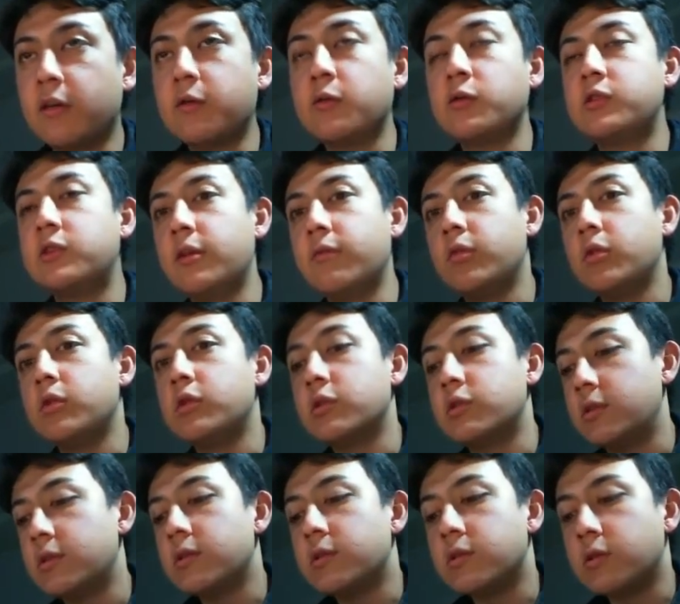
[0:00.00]
always at the other
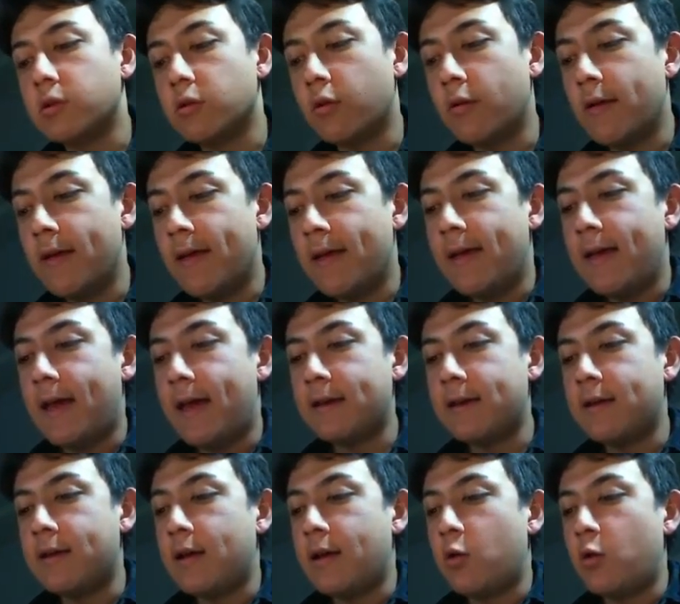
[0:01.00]
state if you just seen a 0.
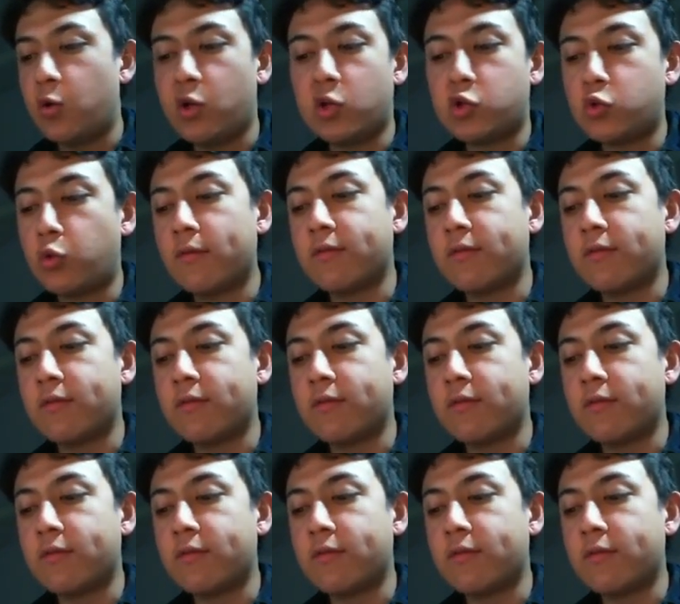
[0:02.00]
And